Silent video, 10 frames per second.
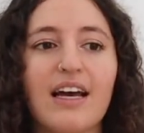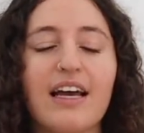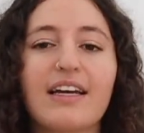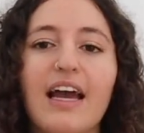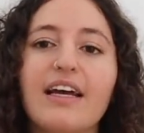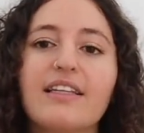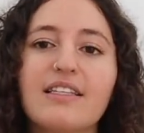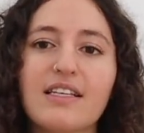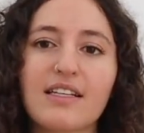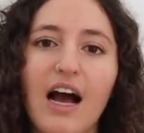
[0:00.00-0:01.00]
Again,
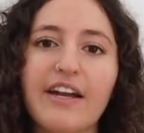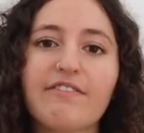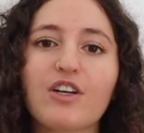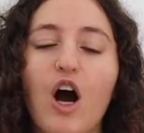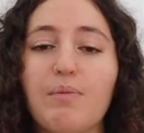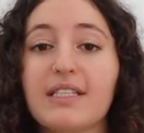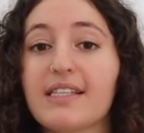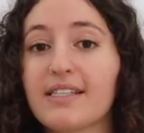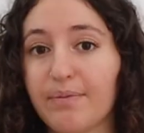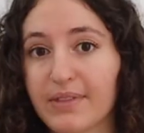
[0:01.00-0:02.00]
this is kind of a common
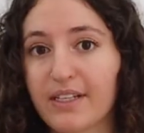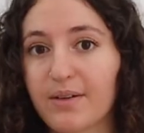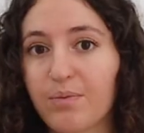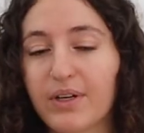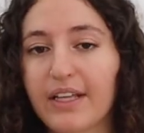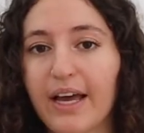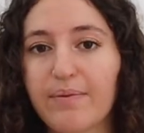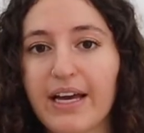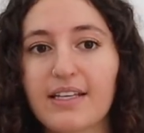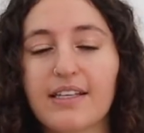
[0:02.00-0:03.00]
symptom with
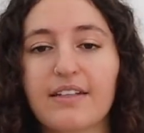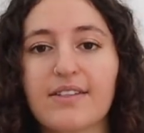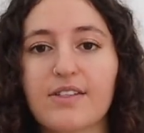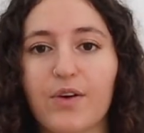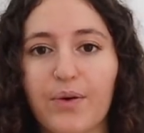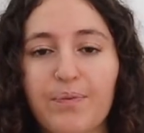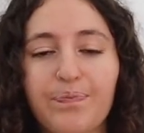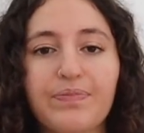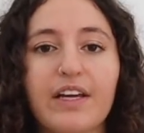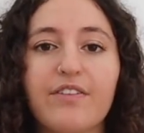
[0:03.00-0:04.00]
MS, and so
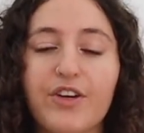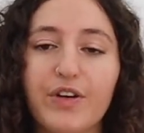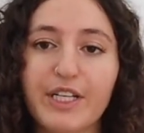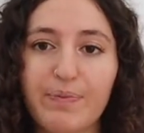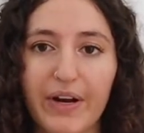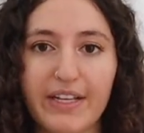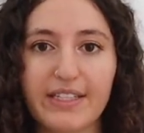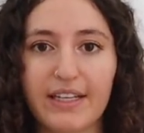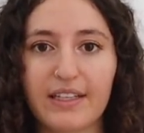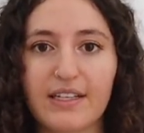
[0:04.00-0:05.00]
if you're
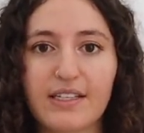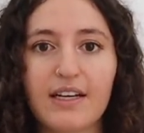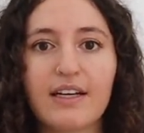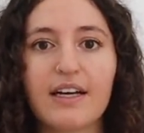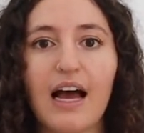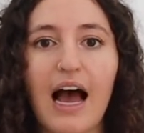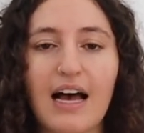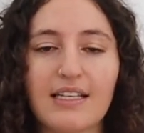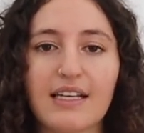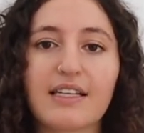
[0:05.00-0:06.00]
experiencing this
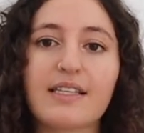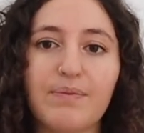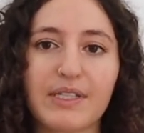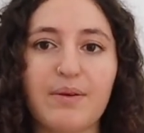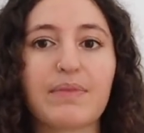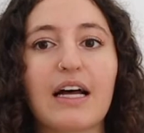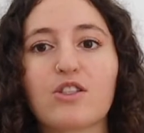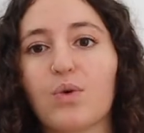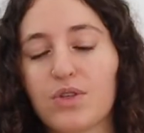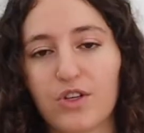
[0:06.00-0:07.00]
as a symptom,
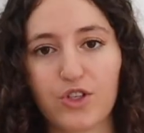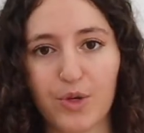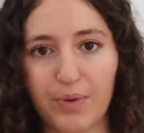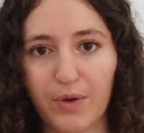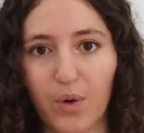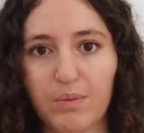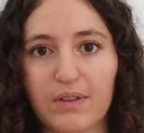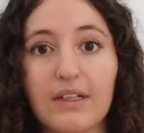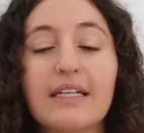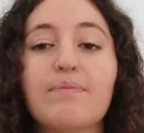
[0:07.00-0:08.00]
that's also super
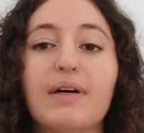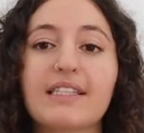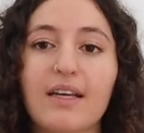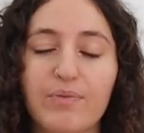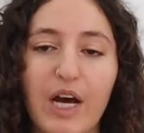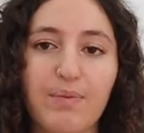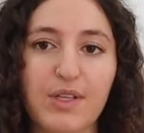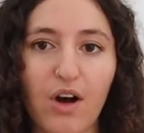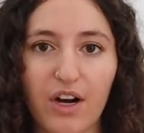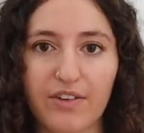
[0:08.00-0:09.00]
normal, but sometimes
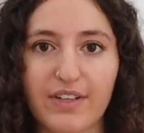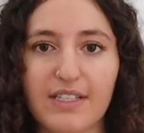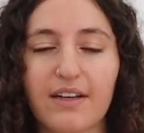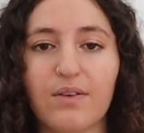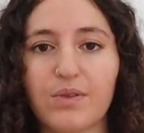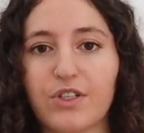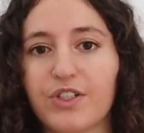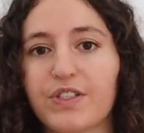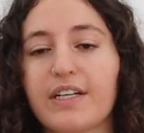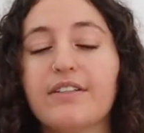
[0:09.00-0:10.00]
the Ocrevus can also
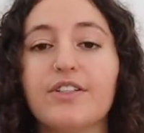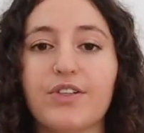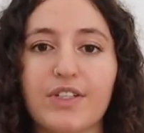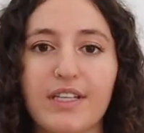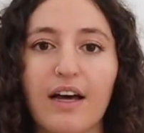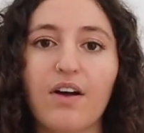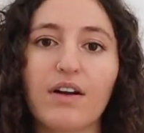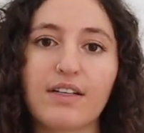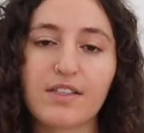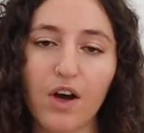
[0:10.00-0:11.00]
just induce that
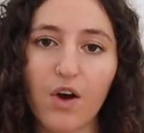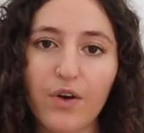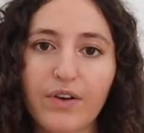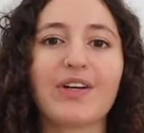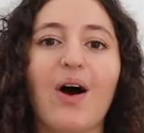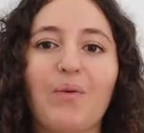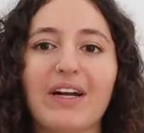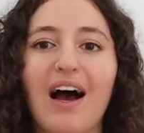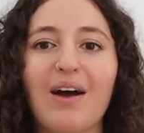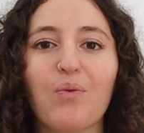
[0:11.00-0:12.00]
on its own. Yeah,
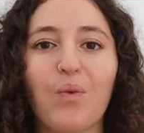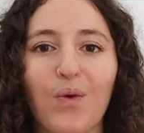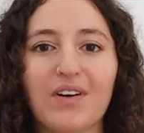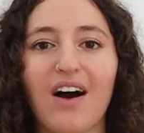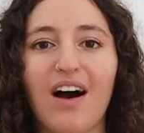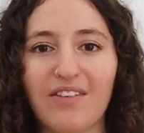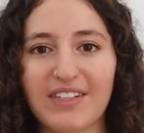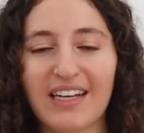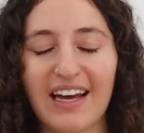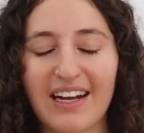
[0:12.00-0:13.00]
when I walk
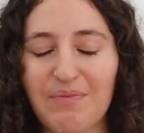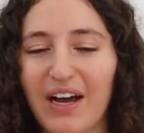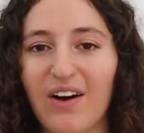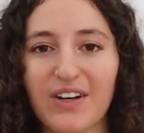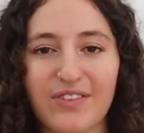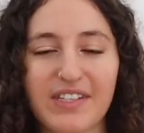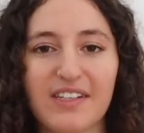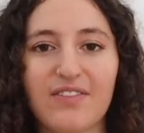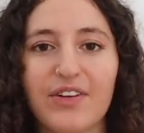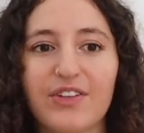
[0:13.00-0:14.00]
after getting my Ocrevus
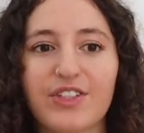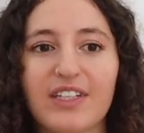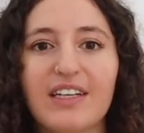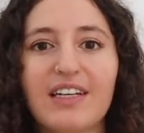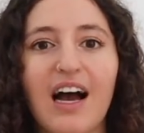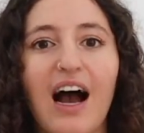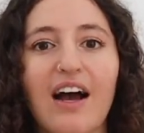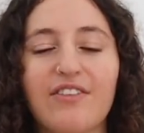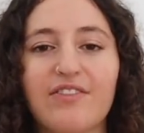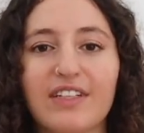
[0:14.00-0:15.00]
infusion,
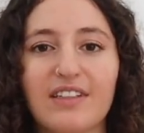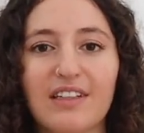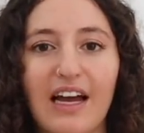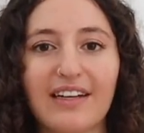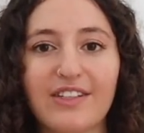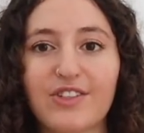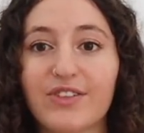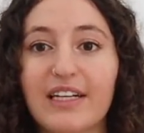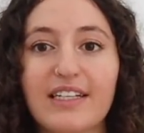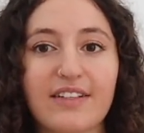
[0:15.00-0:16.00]
I feel like it's
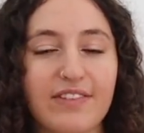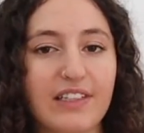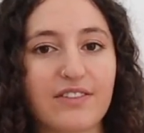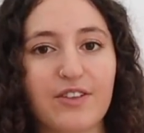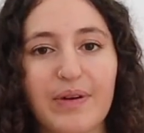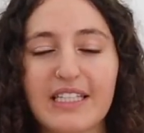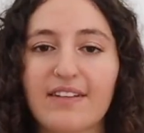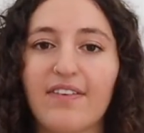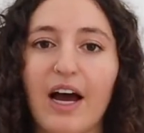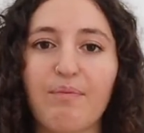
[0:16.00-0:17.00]
really difficult for me to
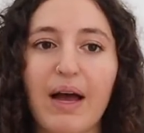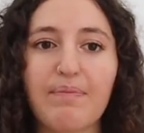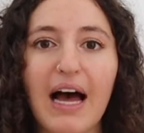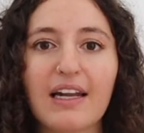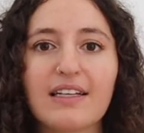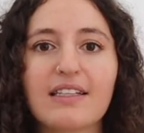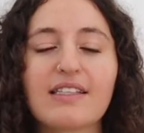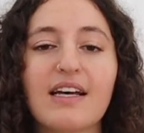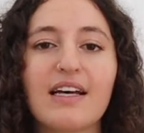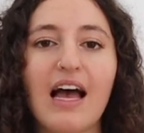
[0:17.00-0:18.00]
find my
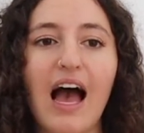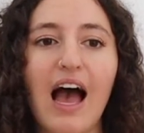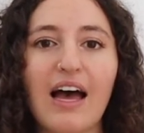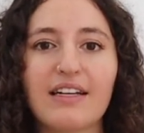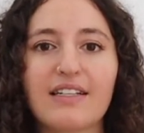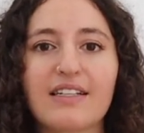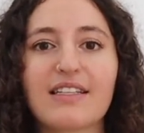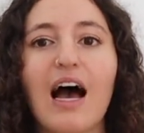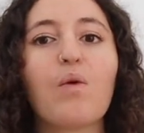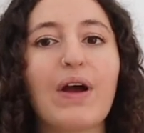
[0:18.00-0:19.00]
balance, and
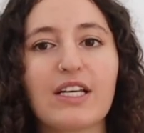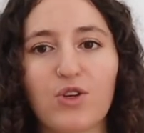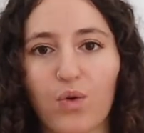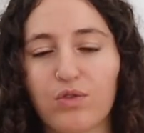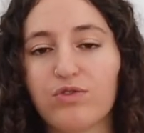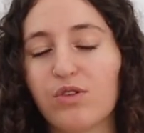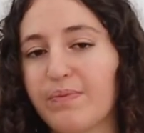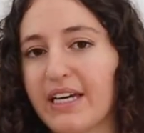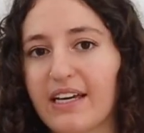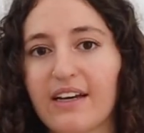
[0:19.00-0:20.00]
that wears off for
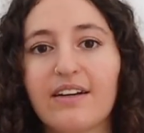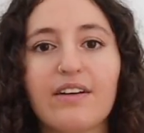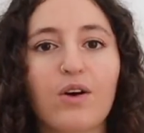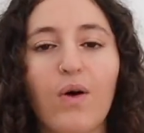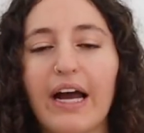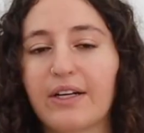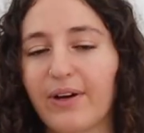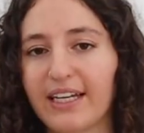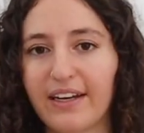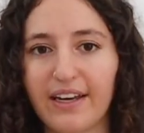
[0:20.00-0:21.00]
me quite
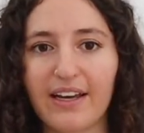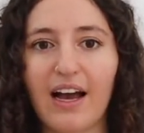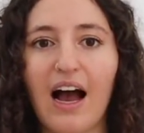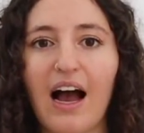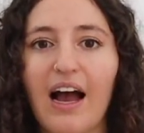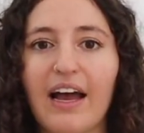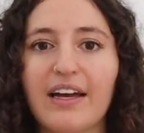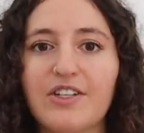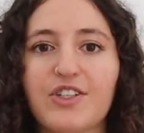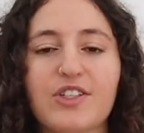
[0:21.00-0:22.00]
quickly.
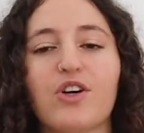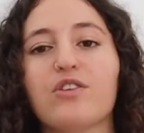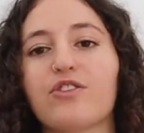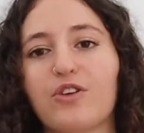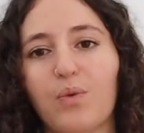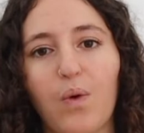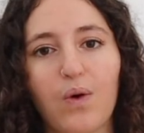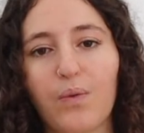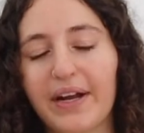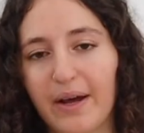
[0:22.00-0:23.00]
I just go for a
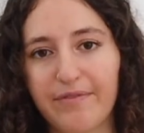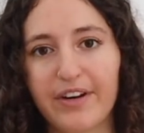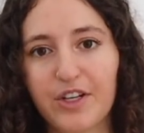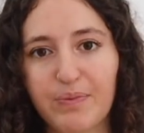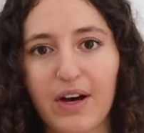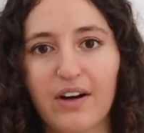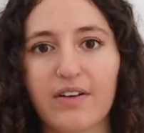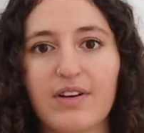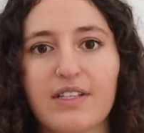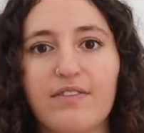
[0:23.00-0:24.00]
walk when I'm finished my
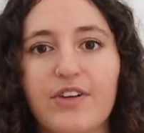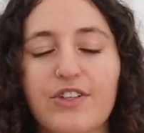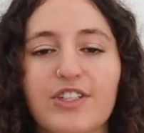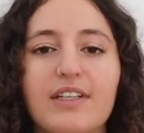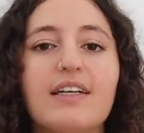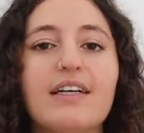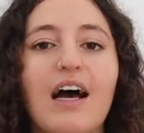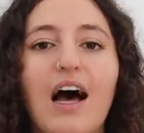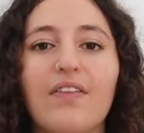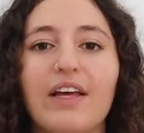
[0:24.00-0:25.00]
Ocrevus infusion,
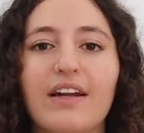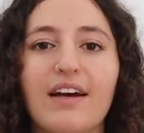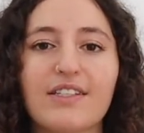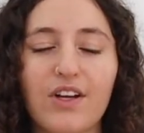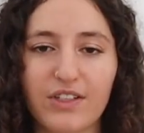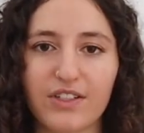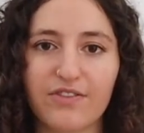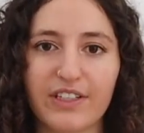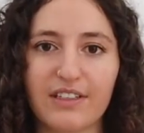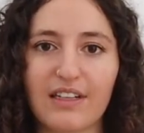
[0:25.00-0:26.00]
and then I start to
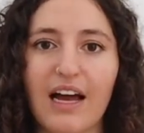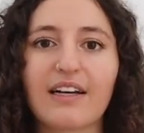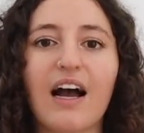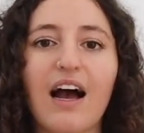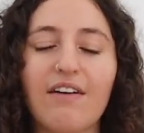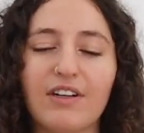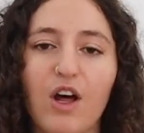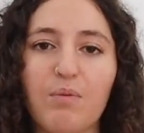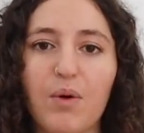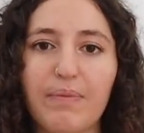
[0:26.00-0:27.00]
feel like I have a
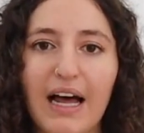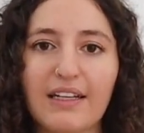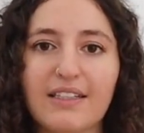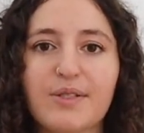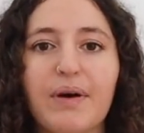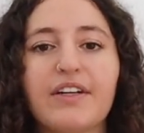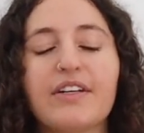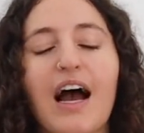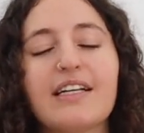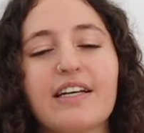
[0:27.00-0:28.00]
lot more balance, but
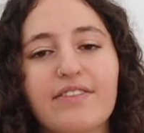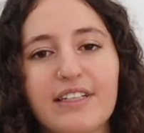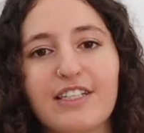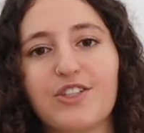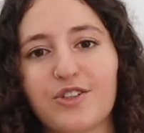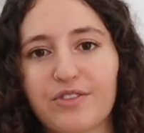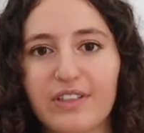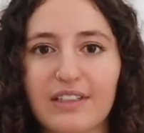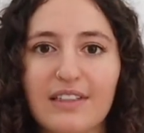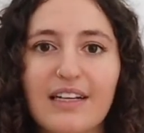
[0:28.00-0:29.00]
I definitely do
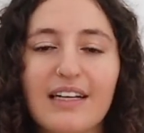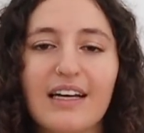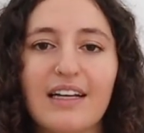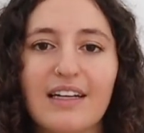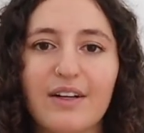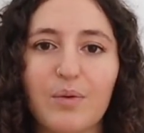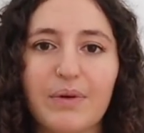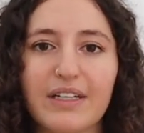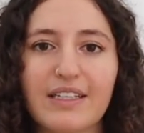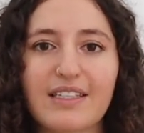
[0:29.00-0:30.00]
feel a little
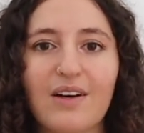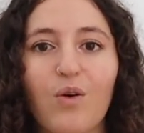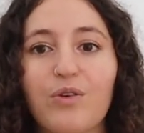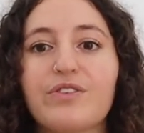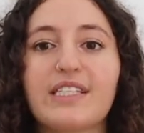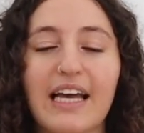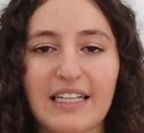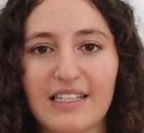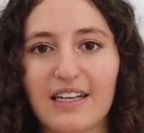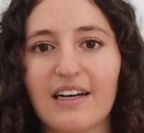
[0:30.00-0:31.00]
bit off
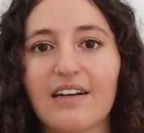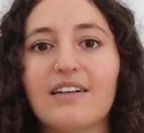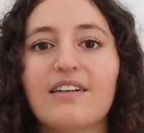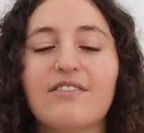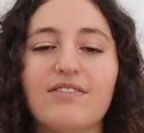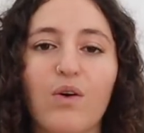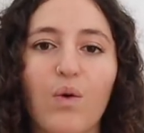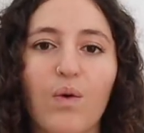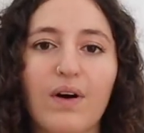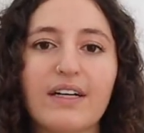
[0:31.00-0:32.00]
center
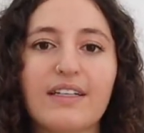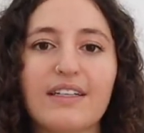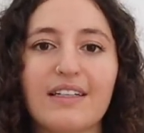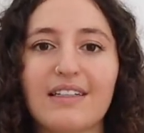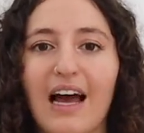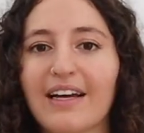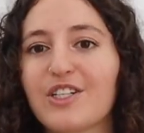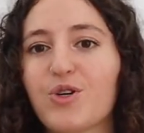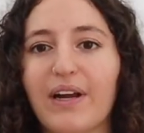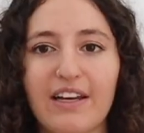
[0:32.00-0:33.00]
for
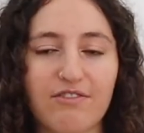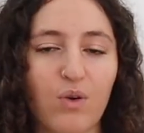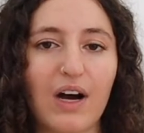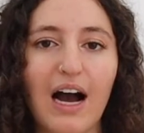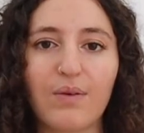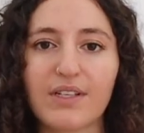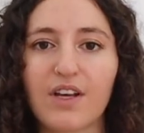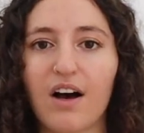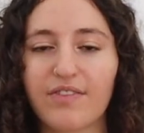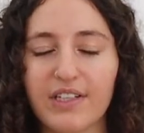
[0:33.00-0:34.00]
like 24
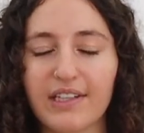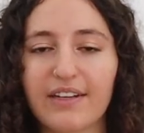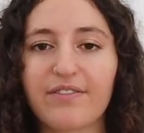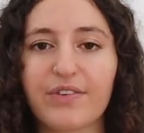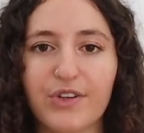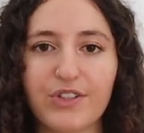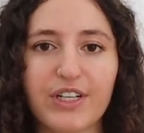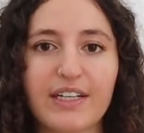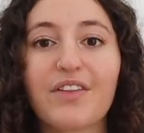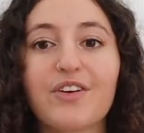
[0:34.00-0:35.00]
hours after the
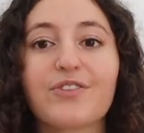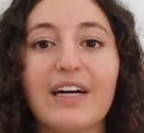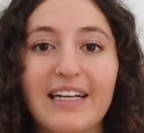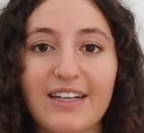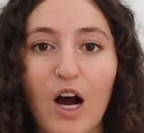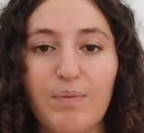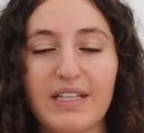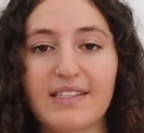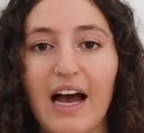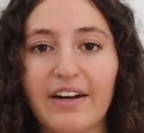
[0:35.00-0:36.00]
infusion. Another really
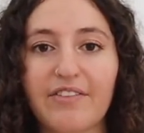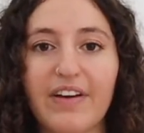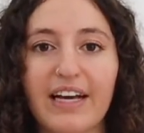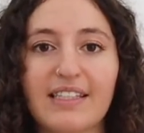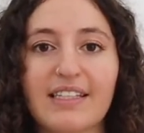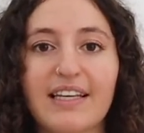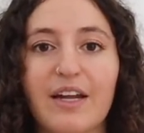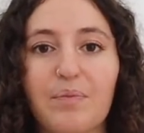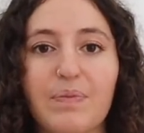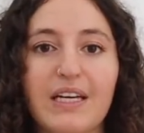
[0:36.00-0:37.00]
common side effect
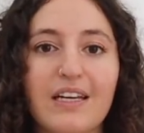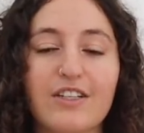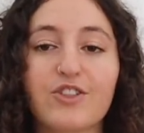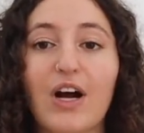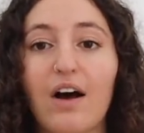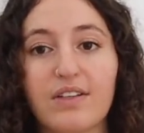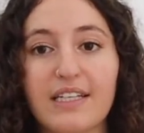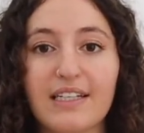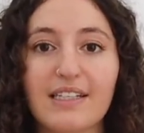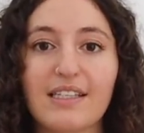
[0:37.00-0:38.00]
can be
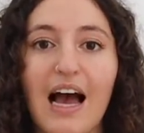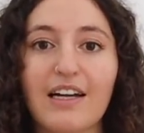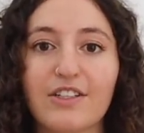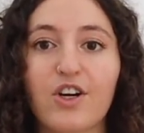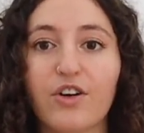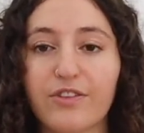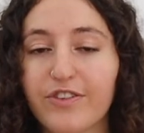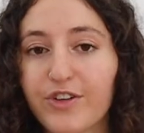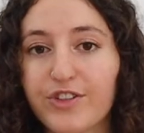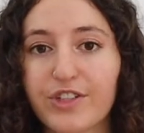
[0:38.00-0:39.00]
drowsiness and
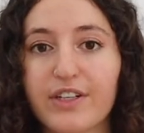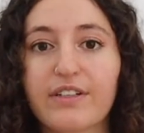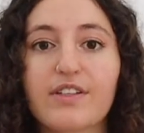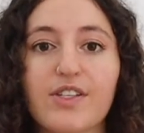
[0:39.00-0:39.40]
confusion.